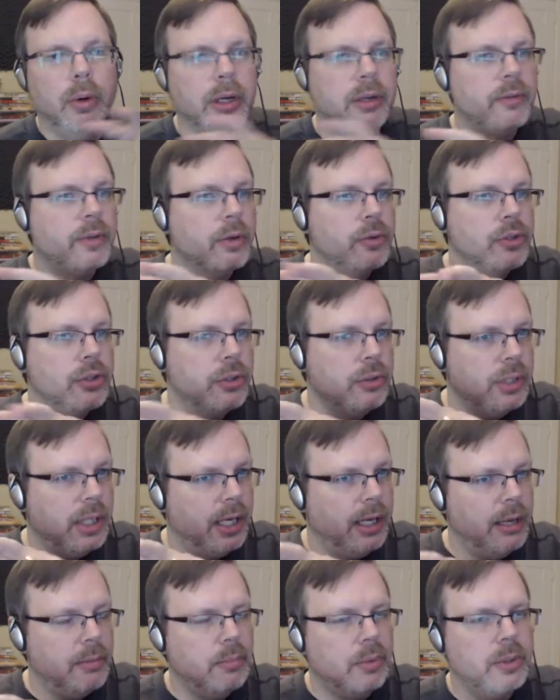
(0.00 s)
one of
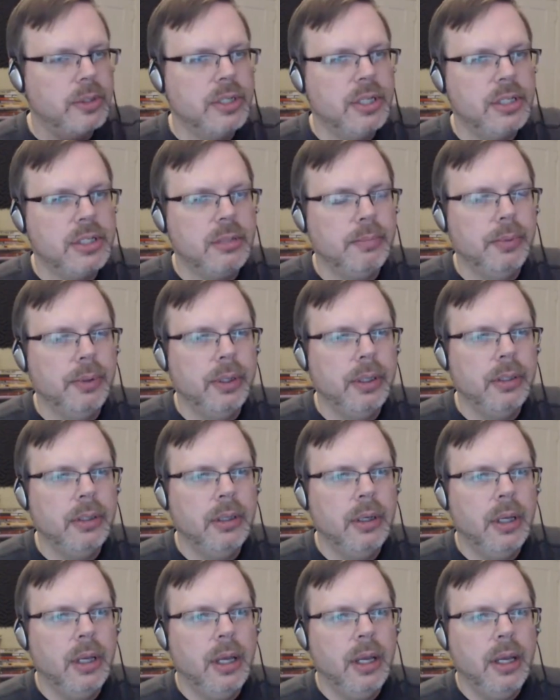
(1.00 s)
those two that had more
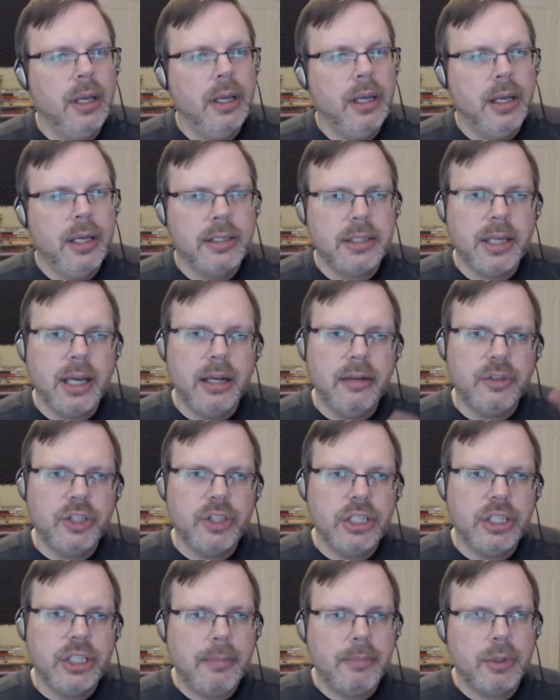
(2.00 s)
discipline has
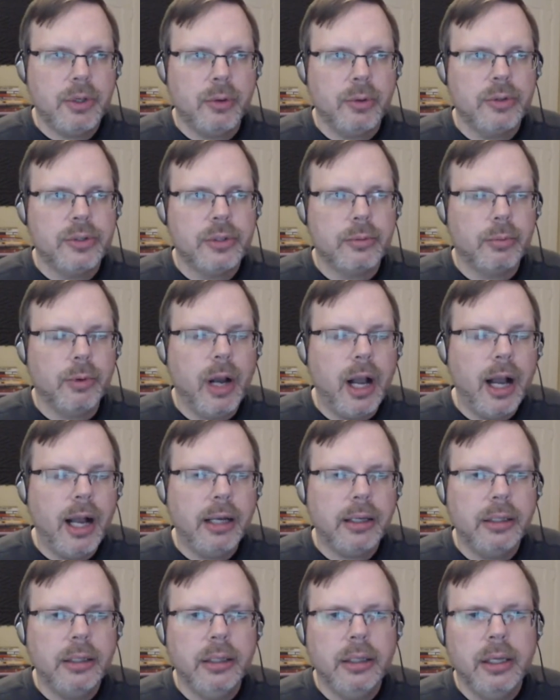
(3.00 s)
kind of stepped towards the
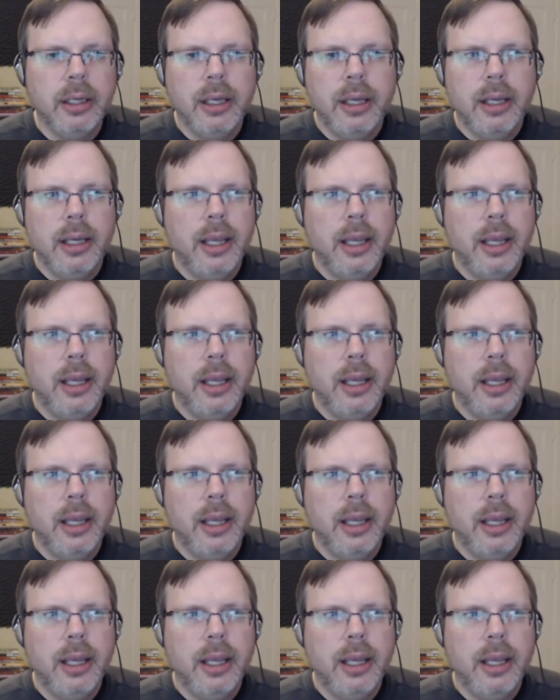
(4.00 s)
rock,